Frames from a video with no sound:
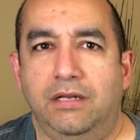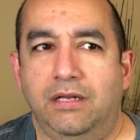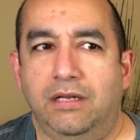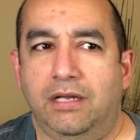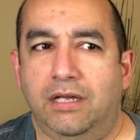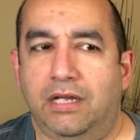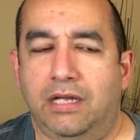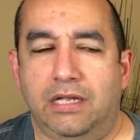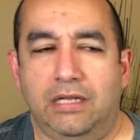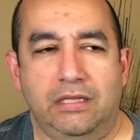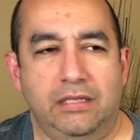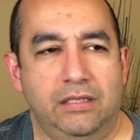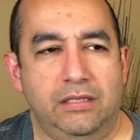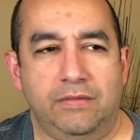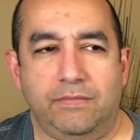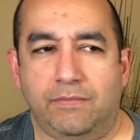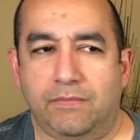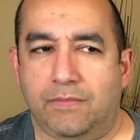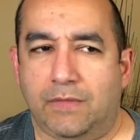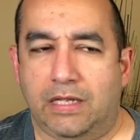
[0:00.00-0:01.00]
And
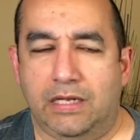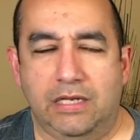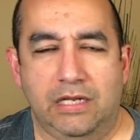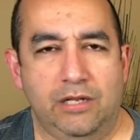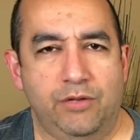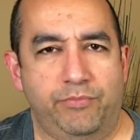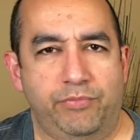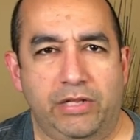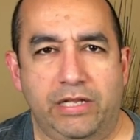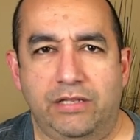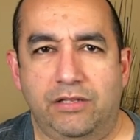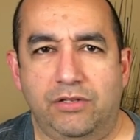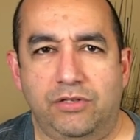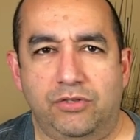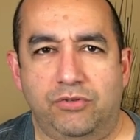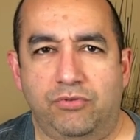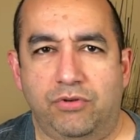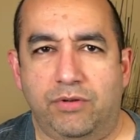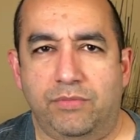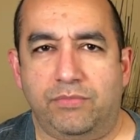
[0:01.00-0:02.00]
Neil played those
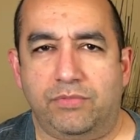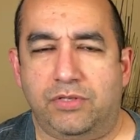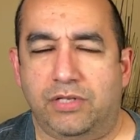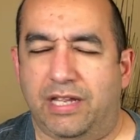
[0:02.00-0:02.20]
drums